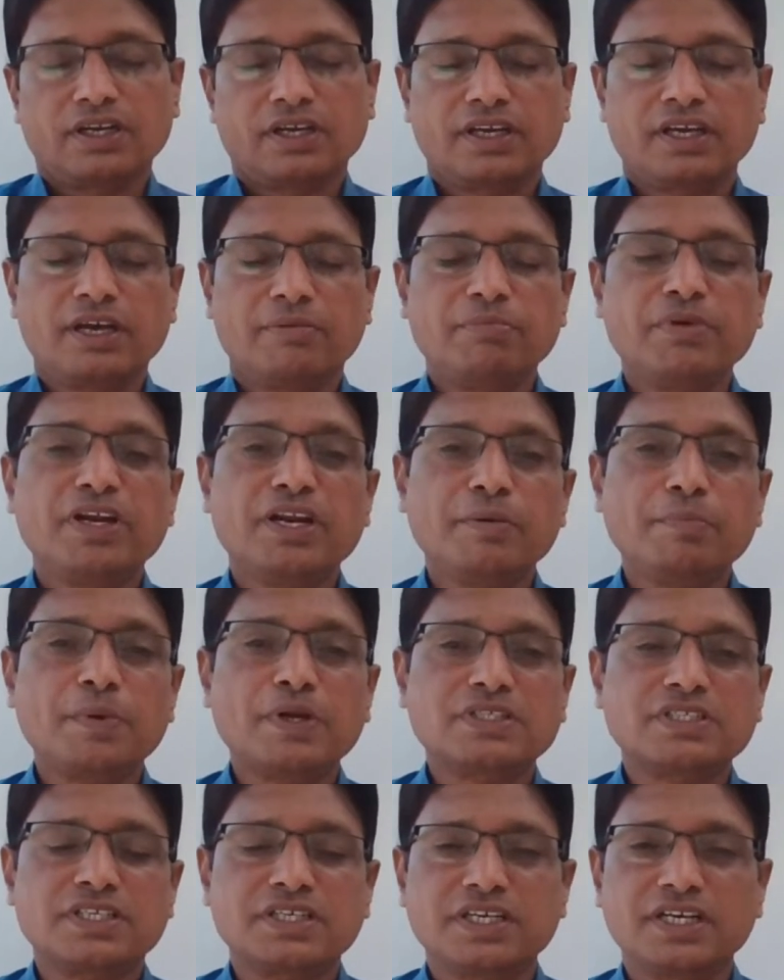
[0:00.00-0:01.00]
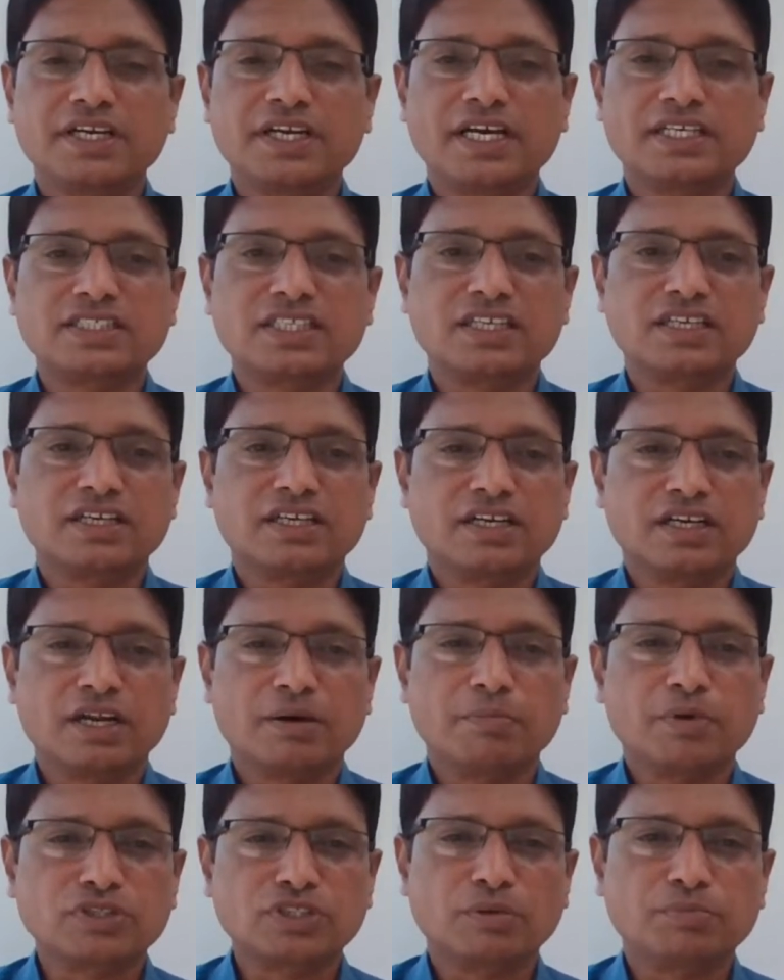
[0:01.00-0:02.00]
can be represented as a
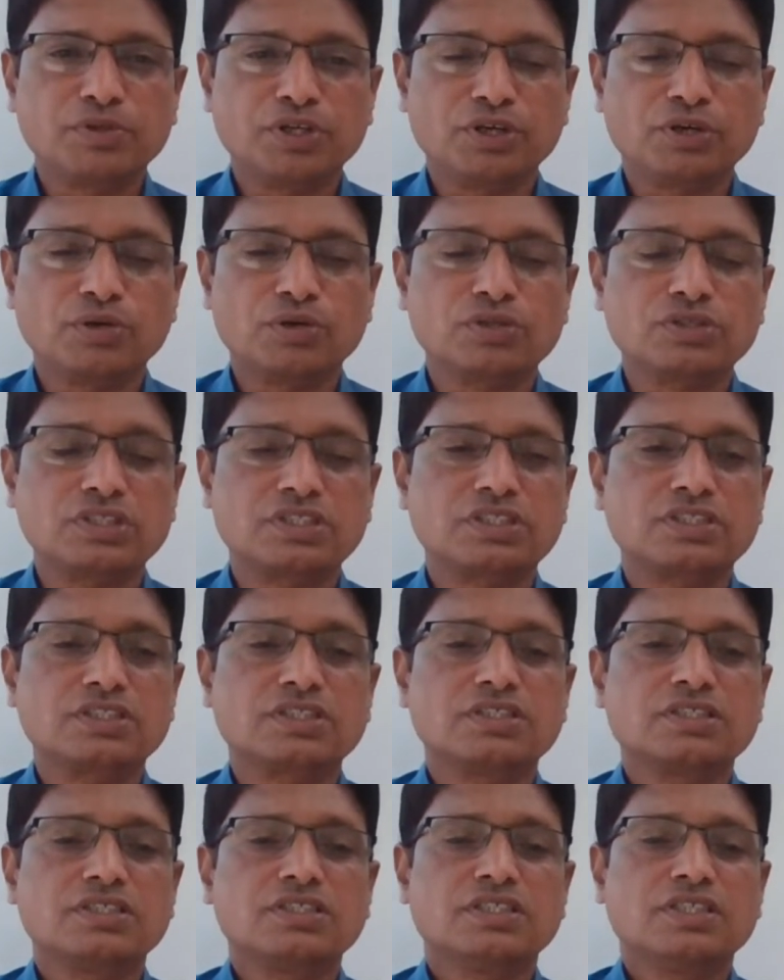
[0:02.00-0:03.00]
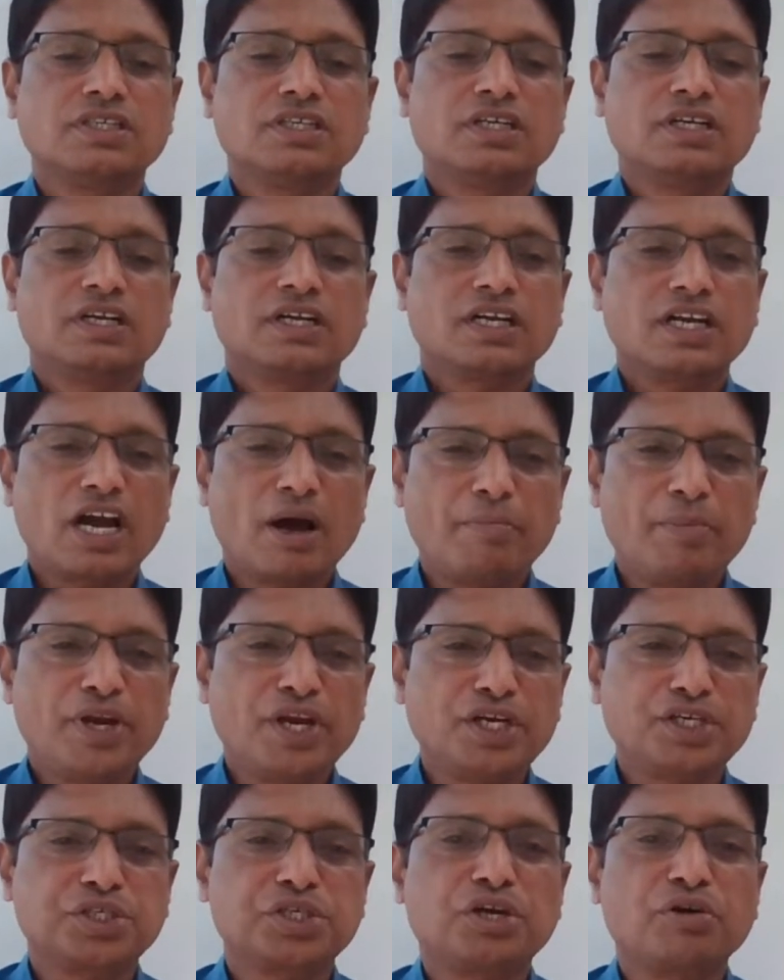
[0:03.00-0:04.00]
numbers of the rows,
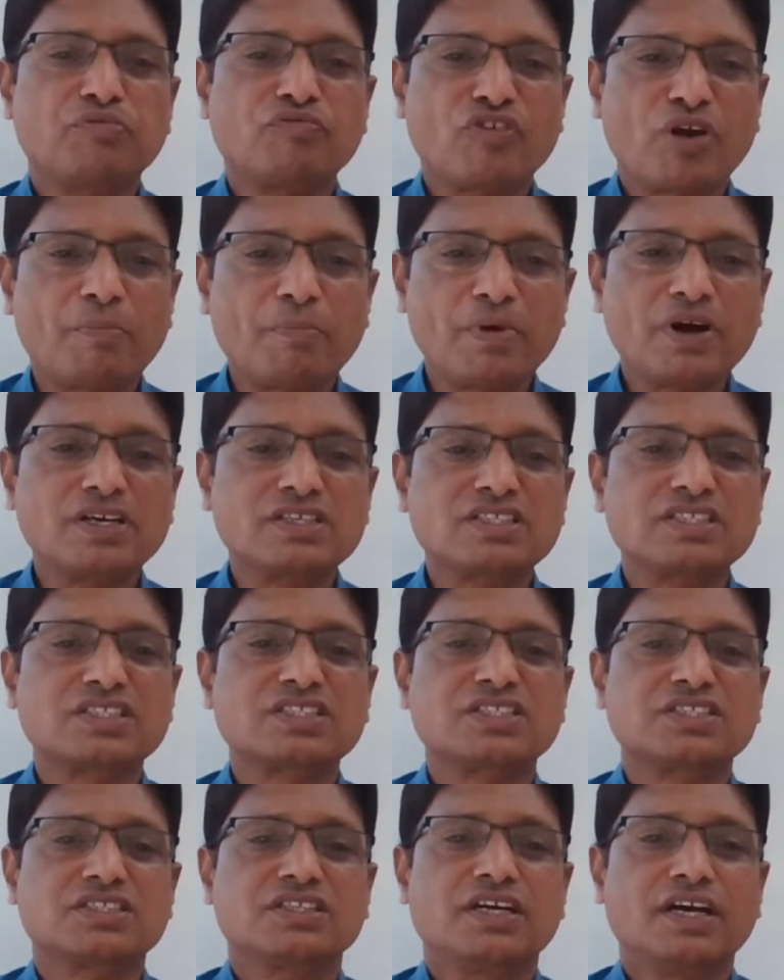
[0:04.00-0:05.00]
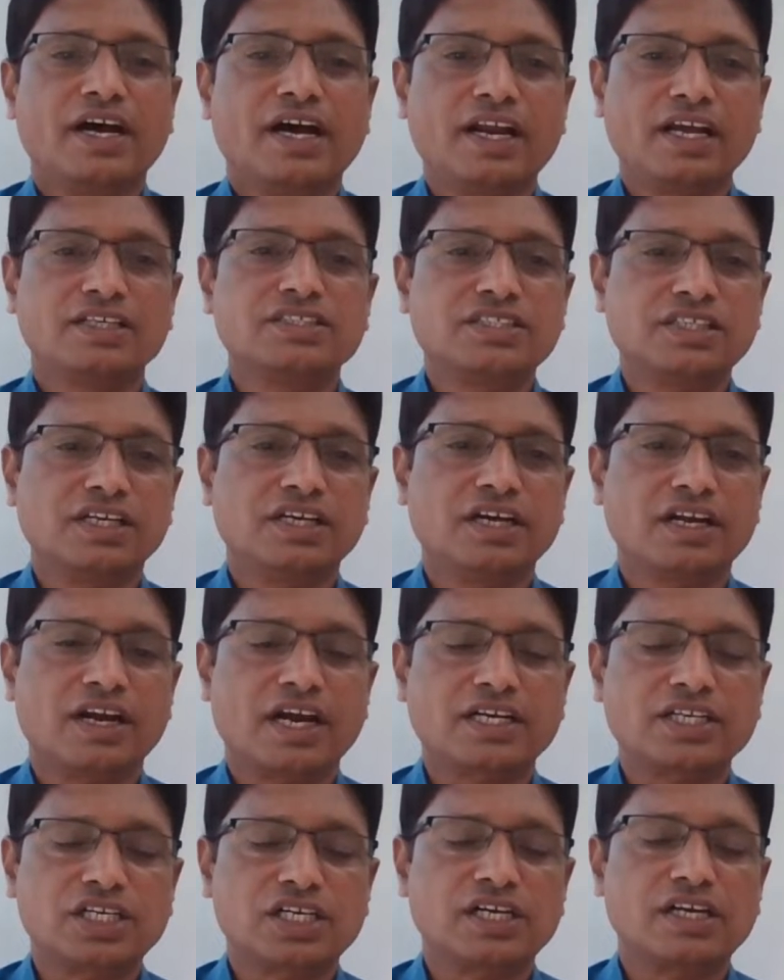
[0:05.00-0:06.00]
combination of numbers arranged in a
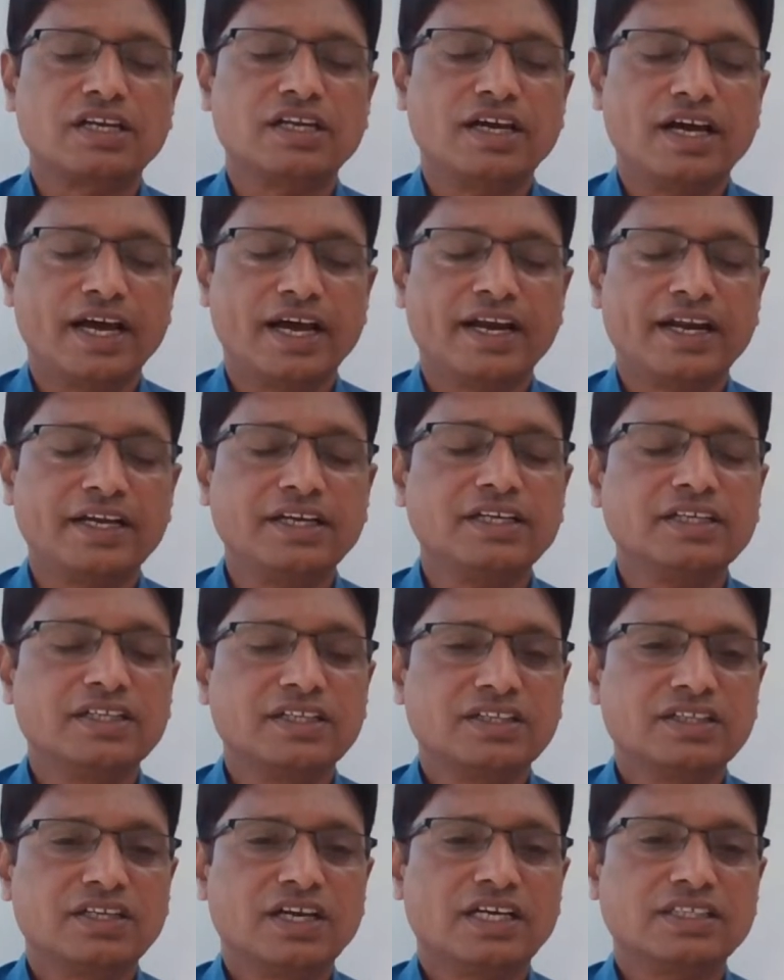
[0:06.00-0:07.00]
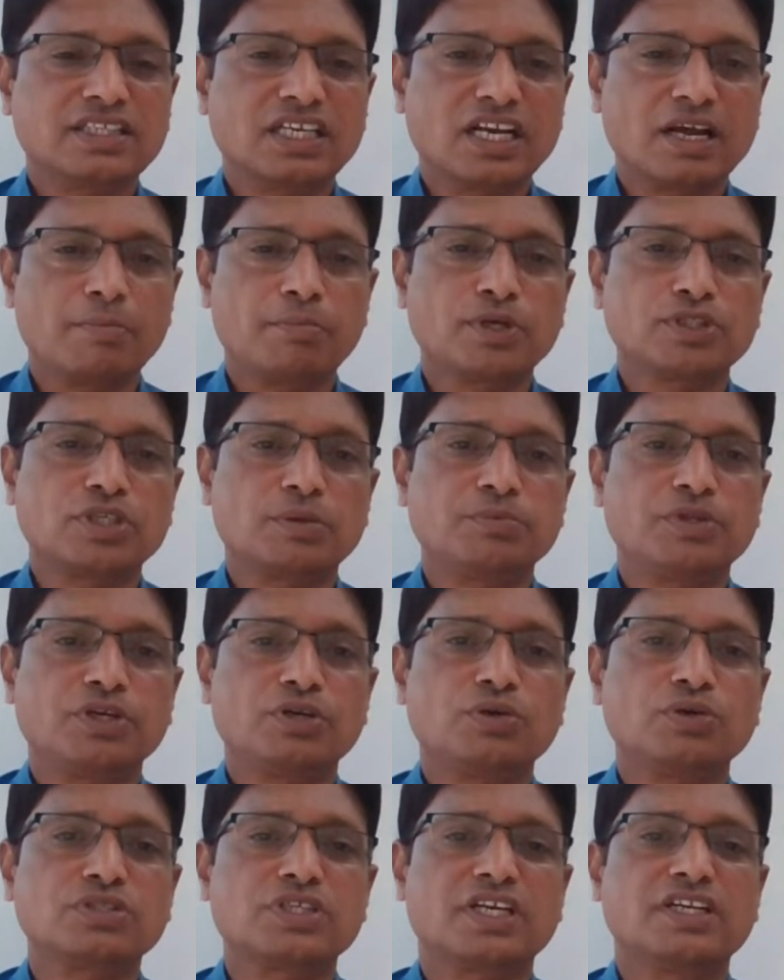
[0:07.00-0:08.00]
rectangle array as a numbers of the
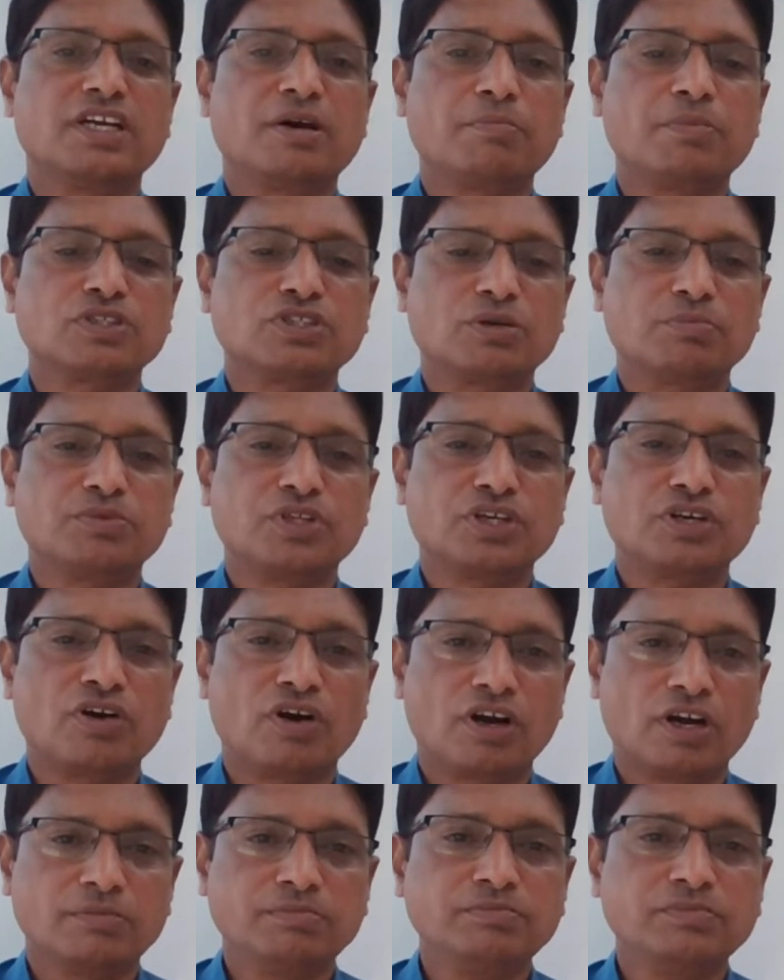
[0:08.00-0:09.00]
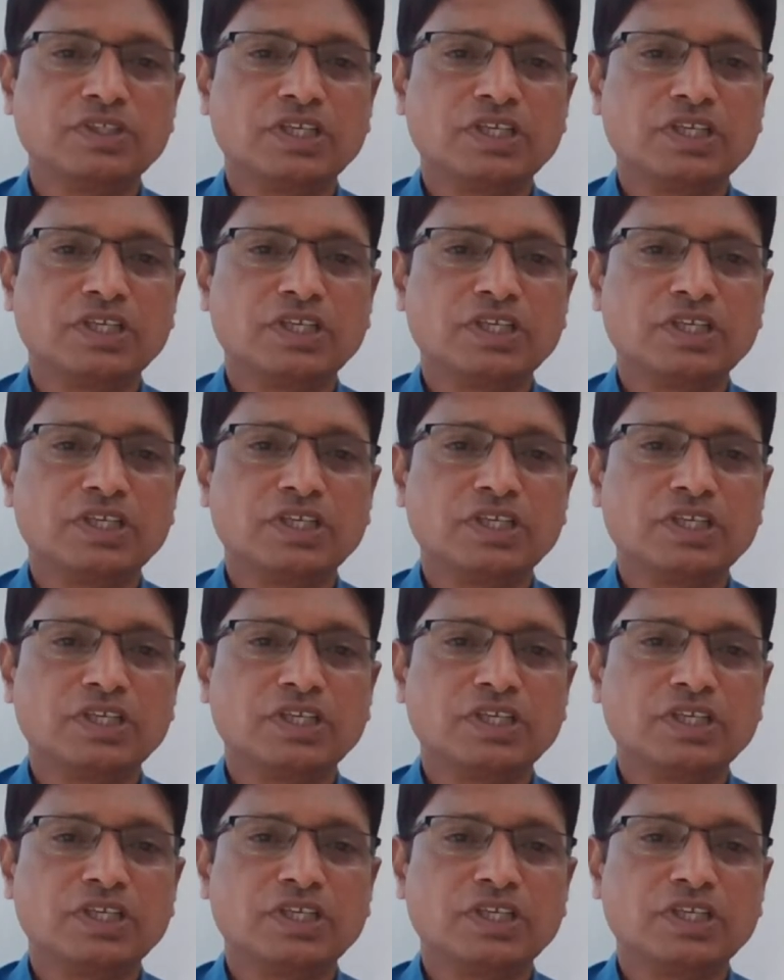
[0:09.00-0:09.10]
rows and numbers of the column.